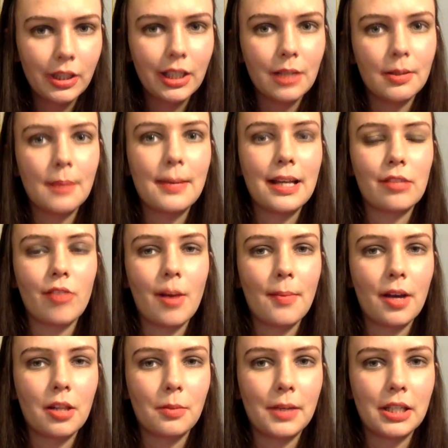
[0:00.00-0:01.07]
and my bed's right
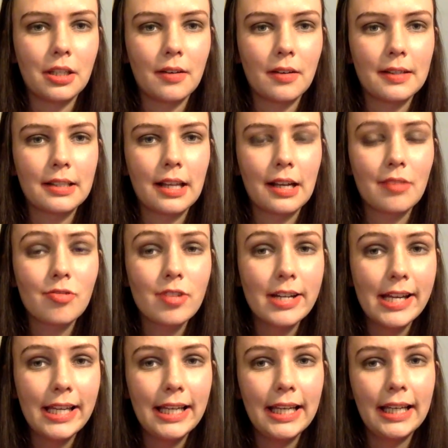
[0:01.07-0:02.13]
by the window. It's like,
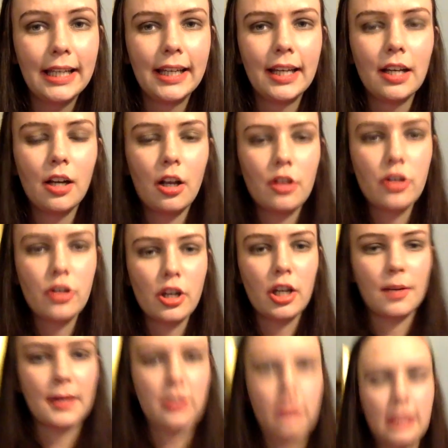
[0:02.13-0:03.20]
really? I'll show you
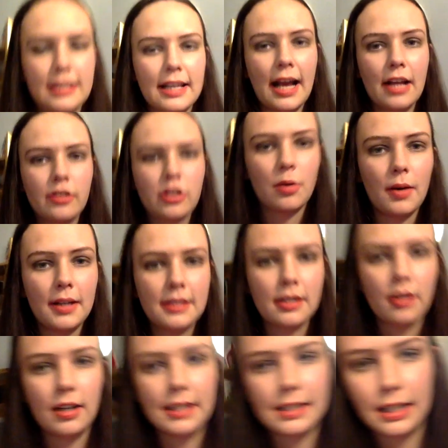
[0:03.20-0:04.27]
actually. It's actually quite
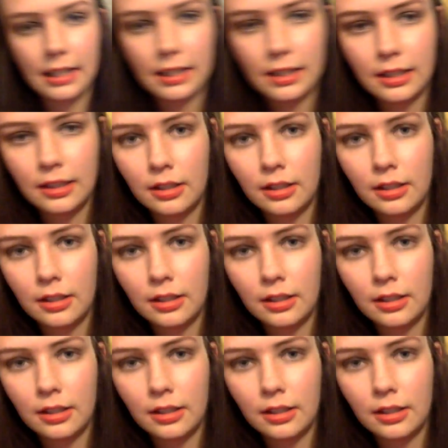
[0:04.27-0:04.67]
tidy.